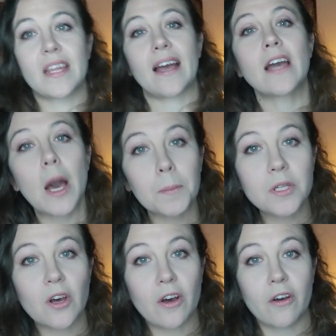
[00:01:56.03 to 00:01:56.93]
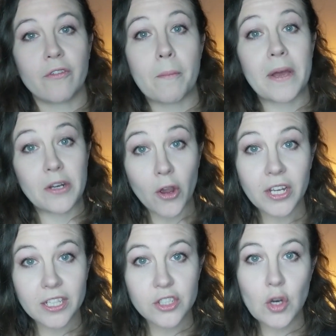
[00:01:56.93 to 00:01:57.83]
a couple of
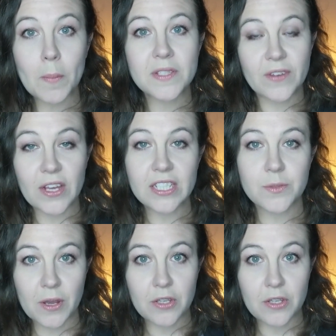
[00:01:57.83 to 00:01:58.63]
binocular drops first,